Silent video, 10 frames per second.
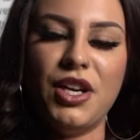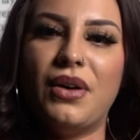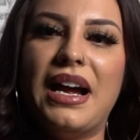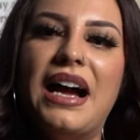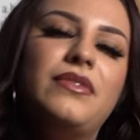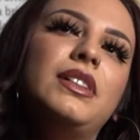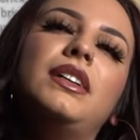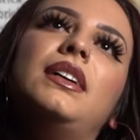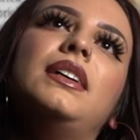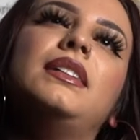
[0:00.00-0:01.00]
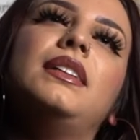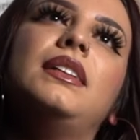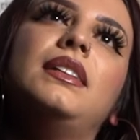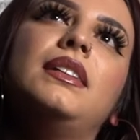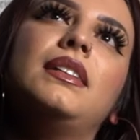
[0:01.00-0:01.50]
No, I have a
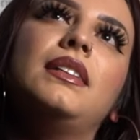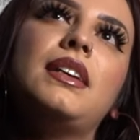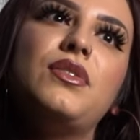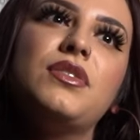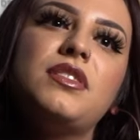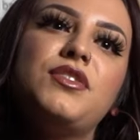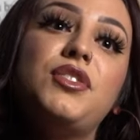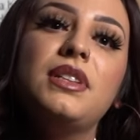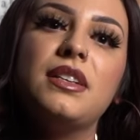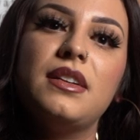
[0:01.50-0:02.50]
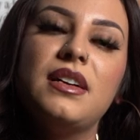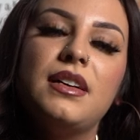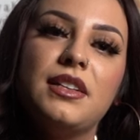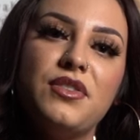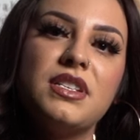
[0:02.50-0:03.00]
little sister,
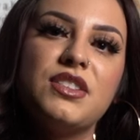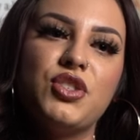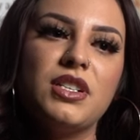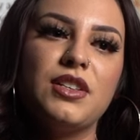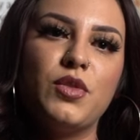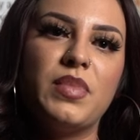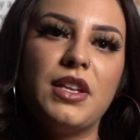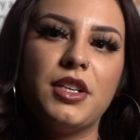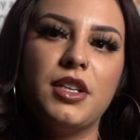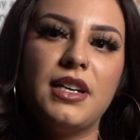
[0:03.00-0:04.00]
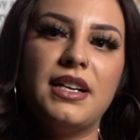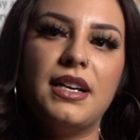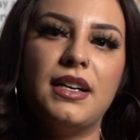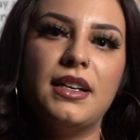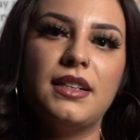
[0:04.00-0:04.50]
a little brother, and
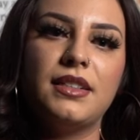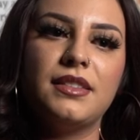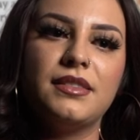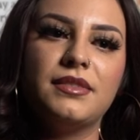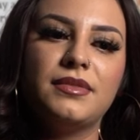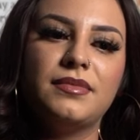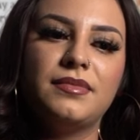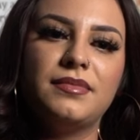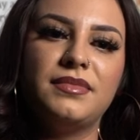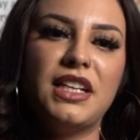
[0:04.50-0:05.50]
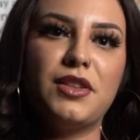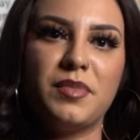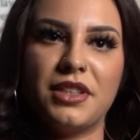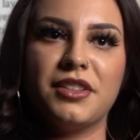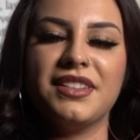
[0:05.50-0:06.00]
another
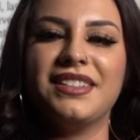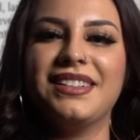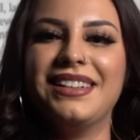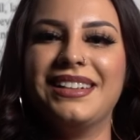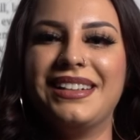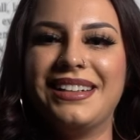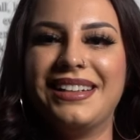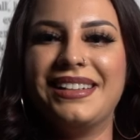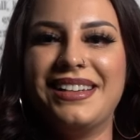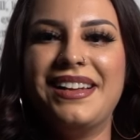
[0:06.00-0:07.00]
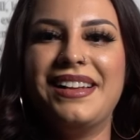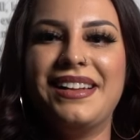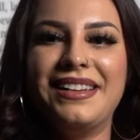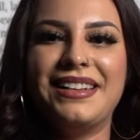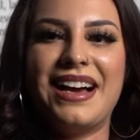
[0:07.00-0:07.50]
brother.
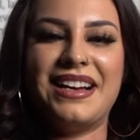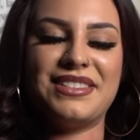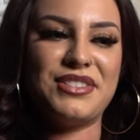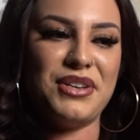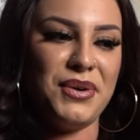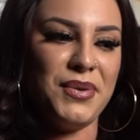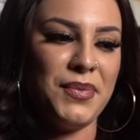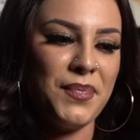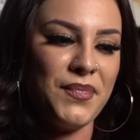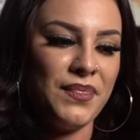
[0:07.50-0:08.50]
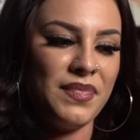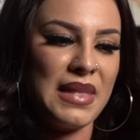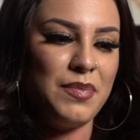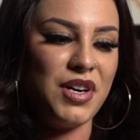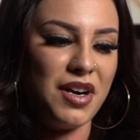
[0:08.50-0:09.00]
Yeah, so,
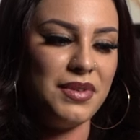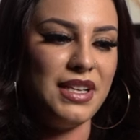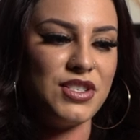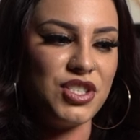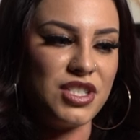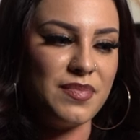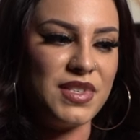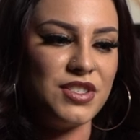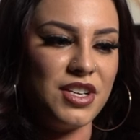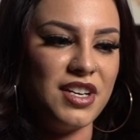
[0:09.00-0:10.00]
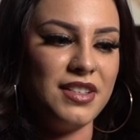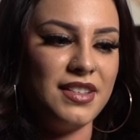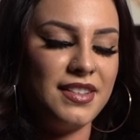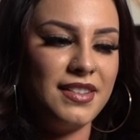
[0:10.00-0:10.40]
but our relationship is good.